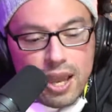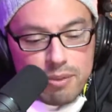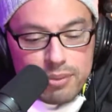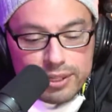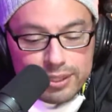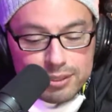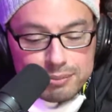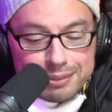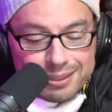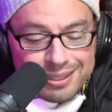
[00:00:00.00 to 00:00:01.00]
But the
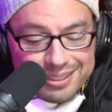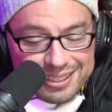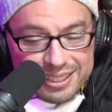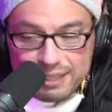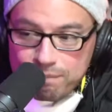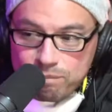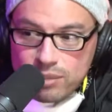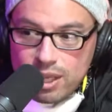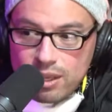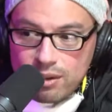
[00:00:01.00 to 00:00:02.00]
vitamin D, I've been taking that shit too.